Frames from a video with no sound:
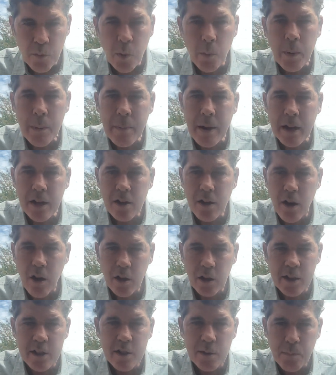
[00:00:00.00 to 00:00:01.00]
what we might
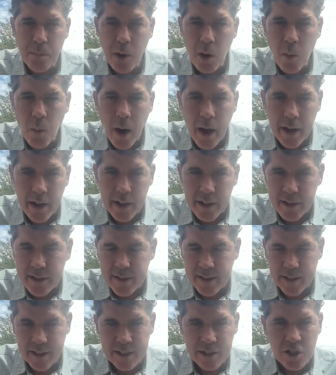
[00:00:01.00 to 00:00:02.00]
call its
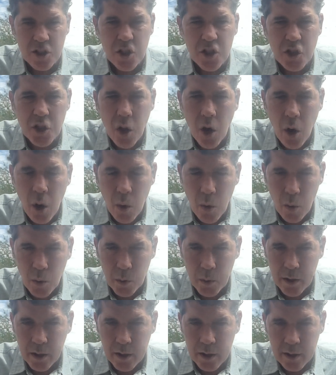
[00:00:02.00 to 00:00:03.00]
poetics, its tone,